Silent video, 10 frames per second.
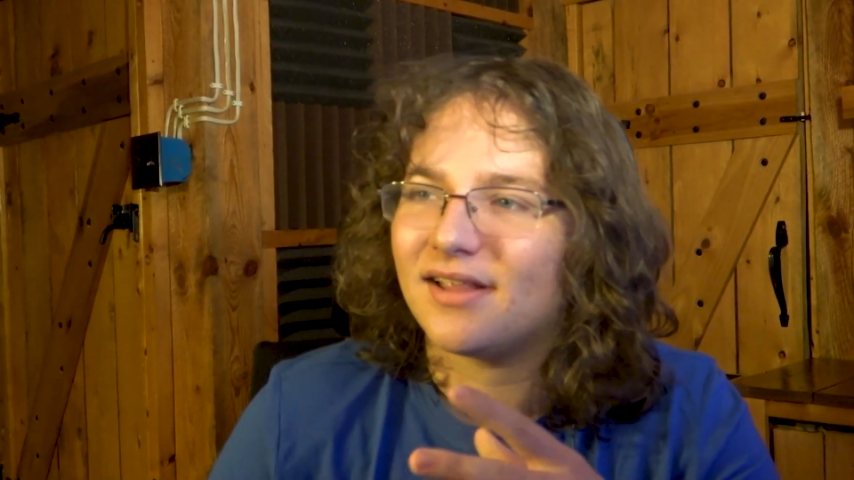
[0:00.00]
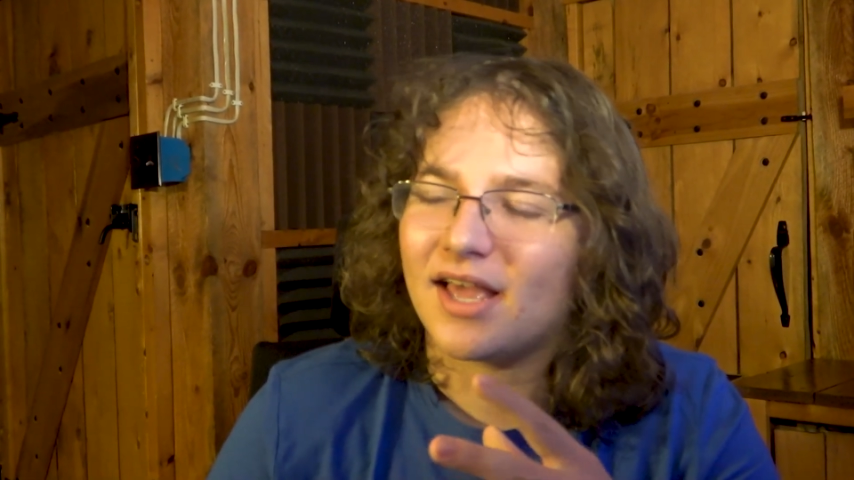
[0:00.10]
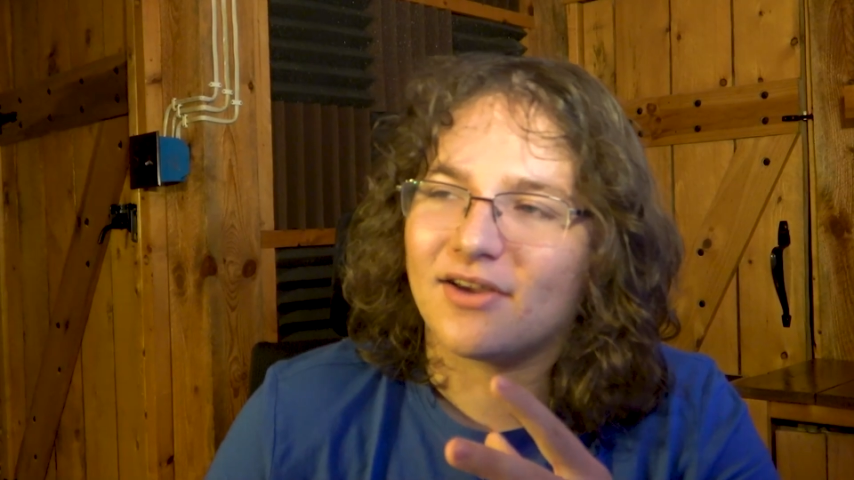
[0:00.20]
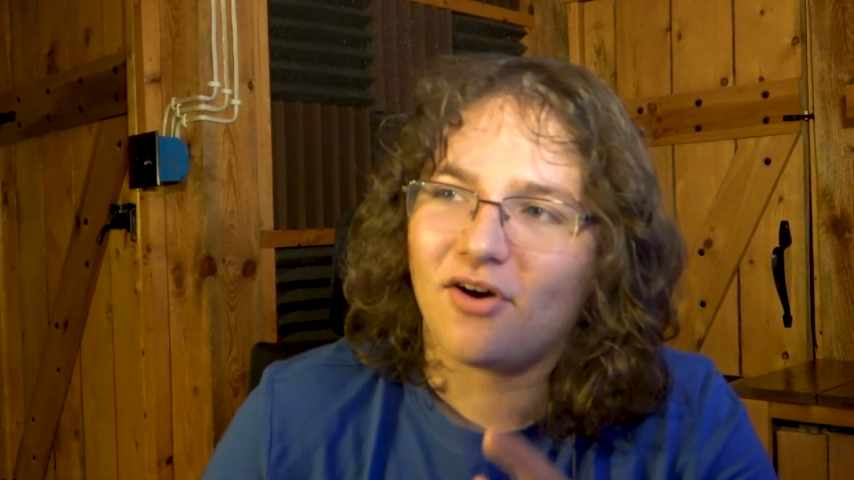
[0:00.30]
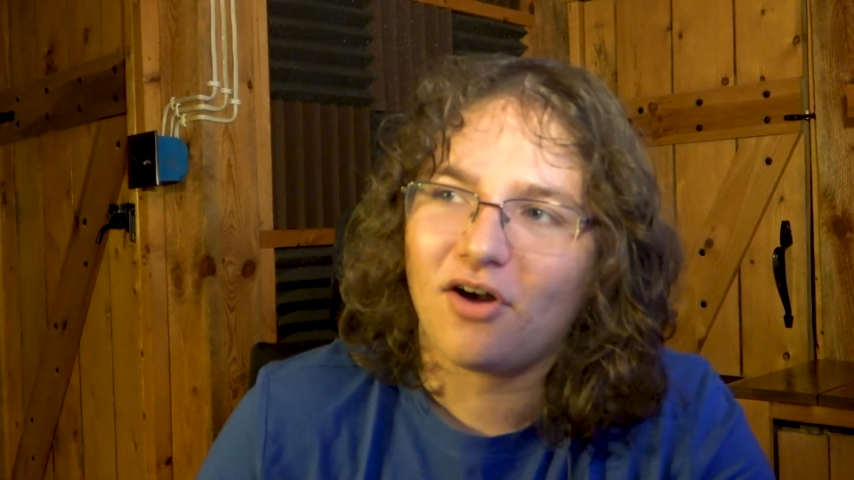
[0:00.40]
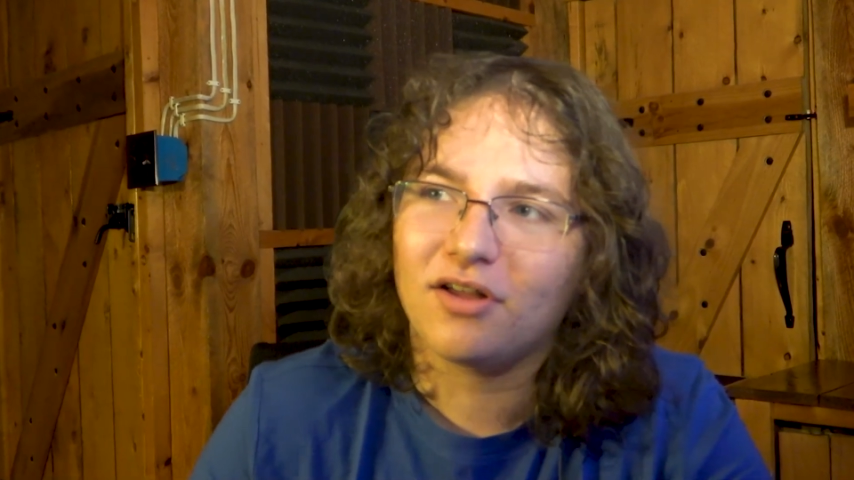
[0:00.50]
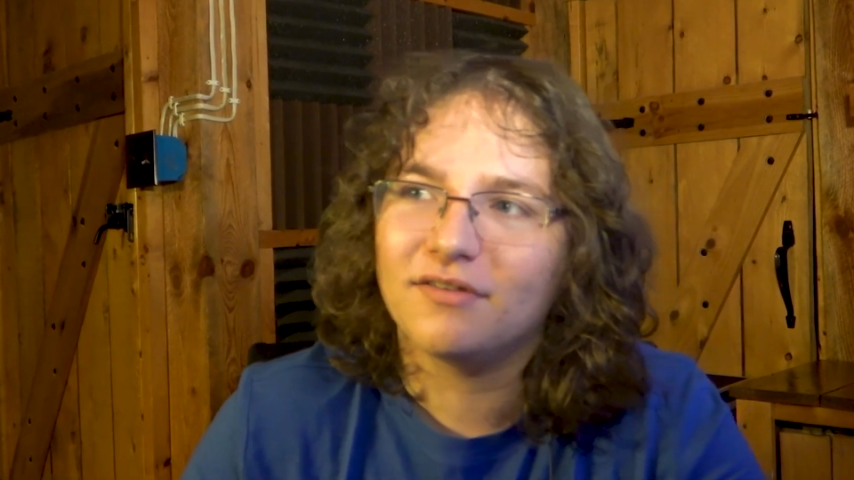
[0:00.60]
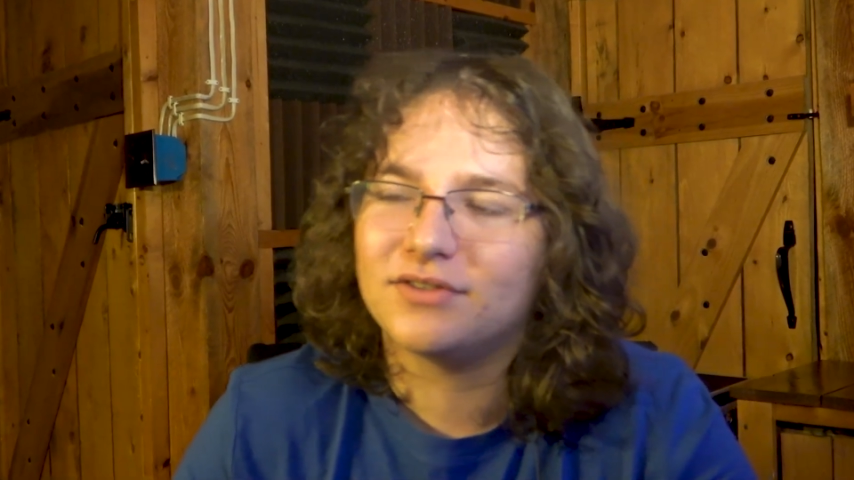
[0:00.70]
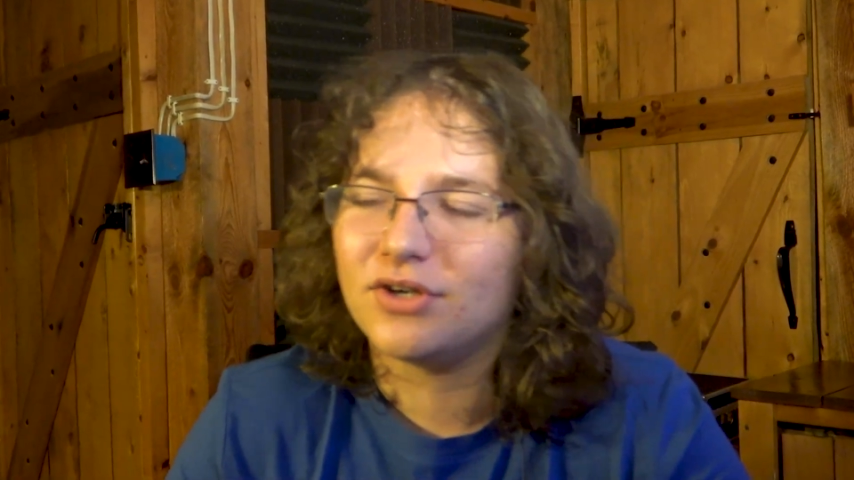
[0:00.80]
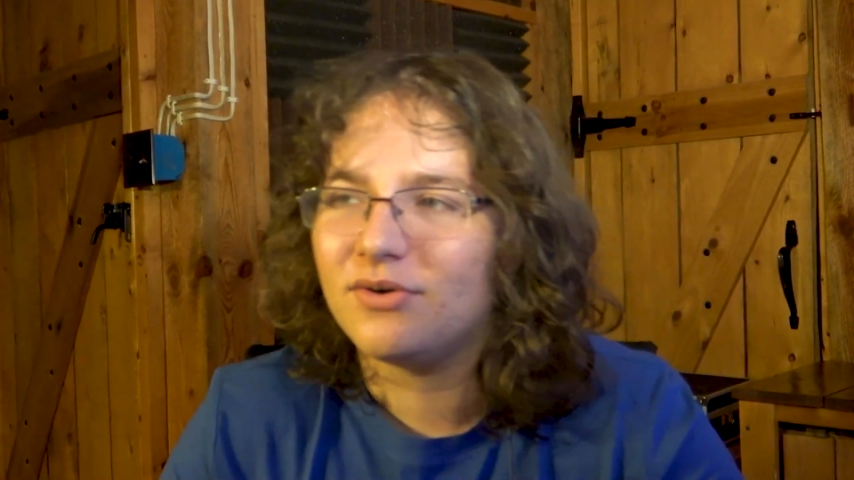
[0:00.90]
and like Call
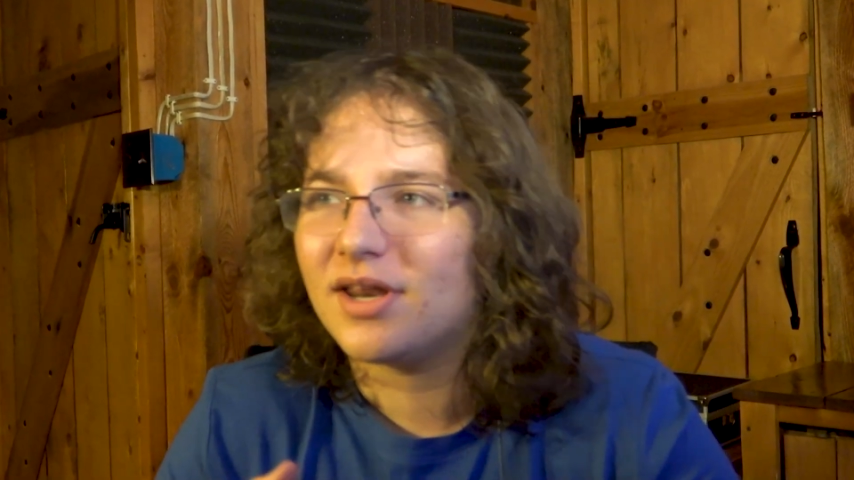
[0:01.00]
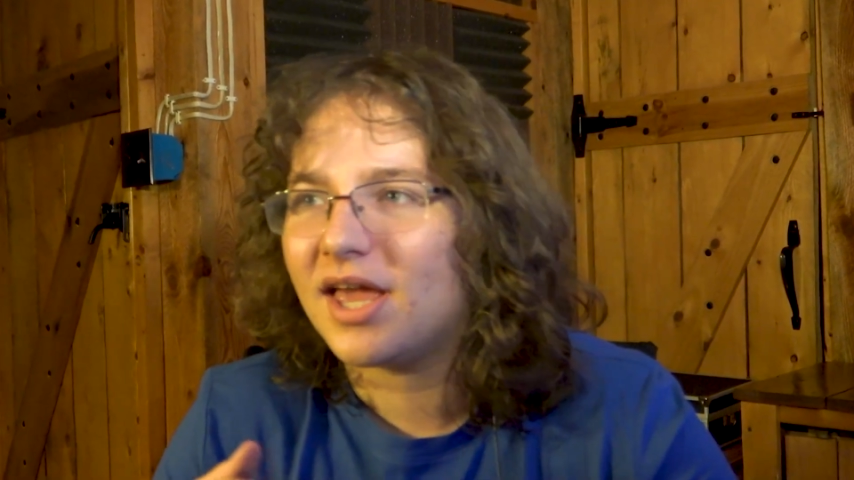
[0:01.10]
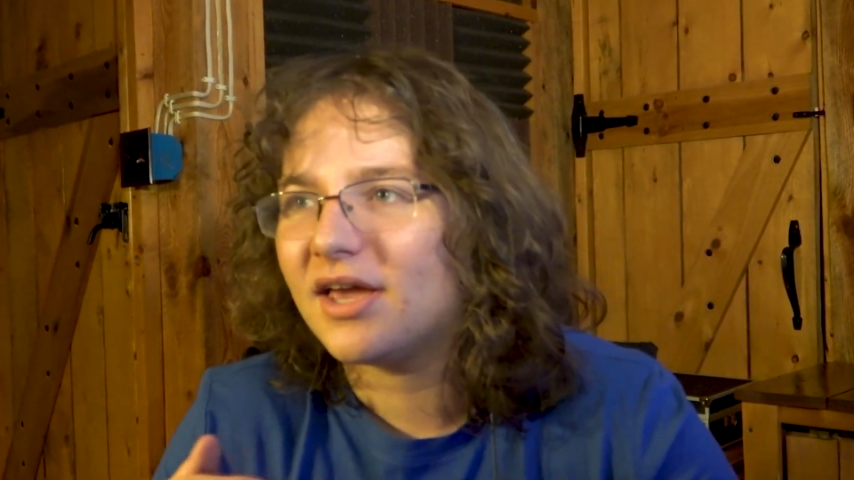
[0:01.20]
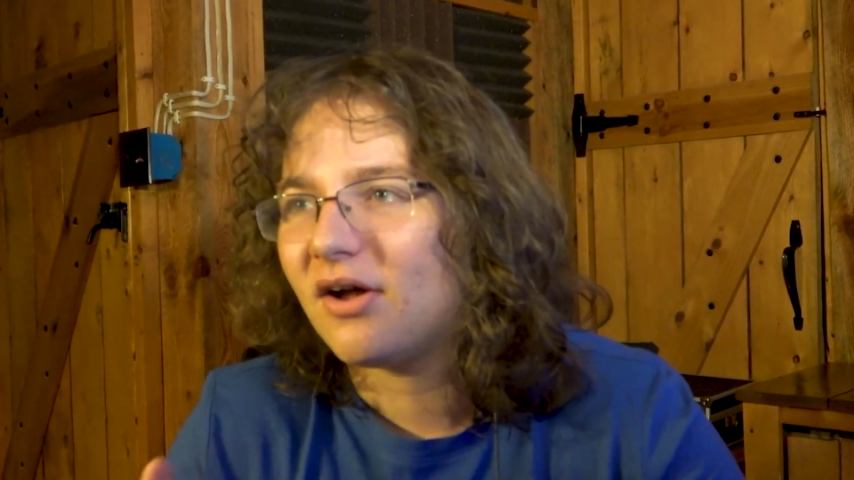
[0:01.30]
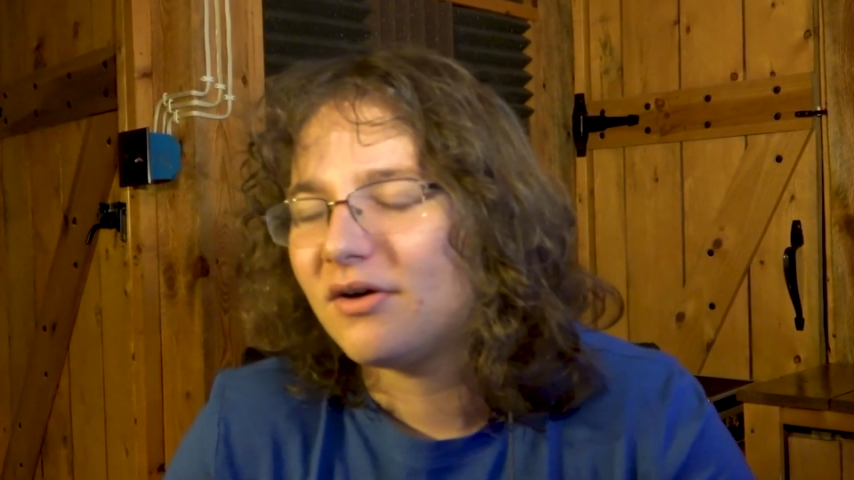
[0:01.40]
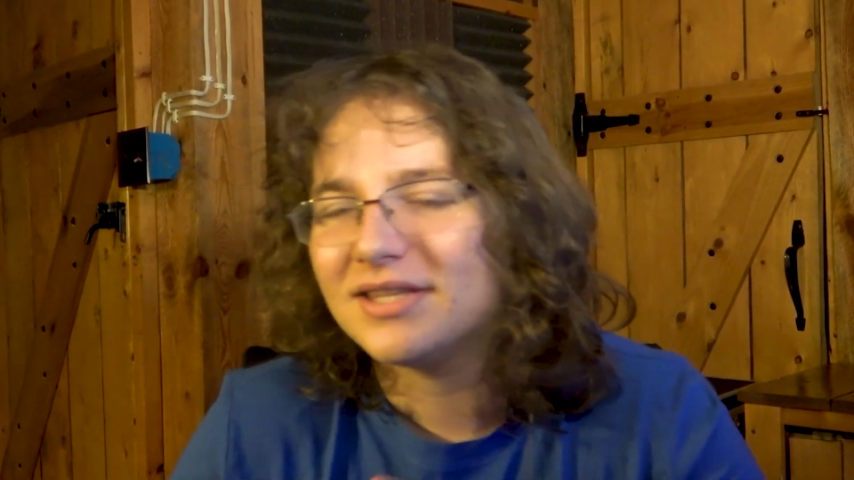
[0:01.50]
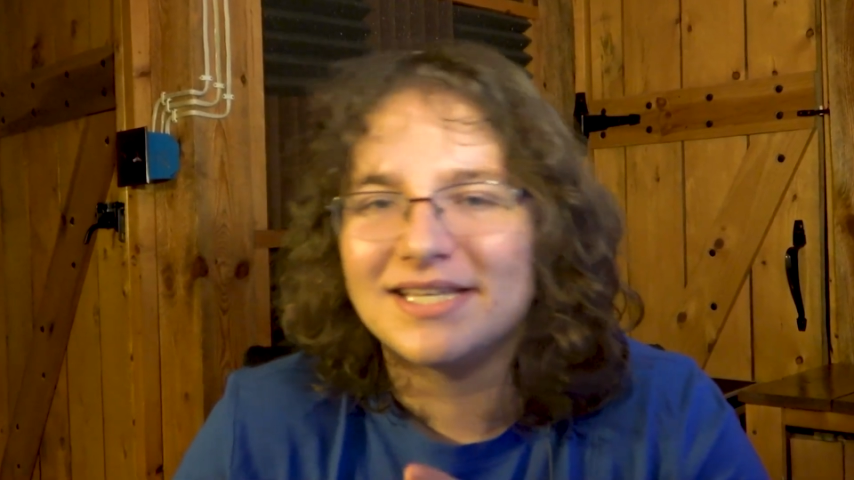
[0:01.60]
of Duty and all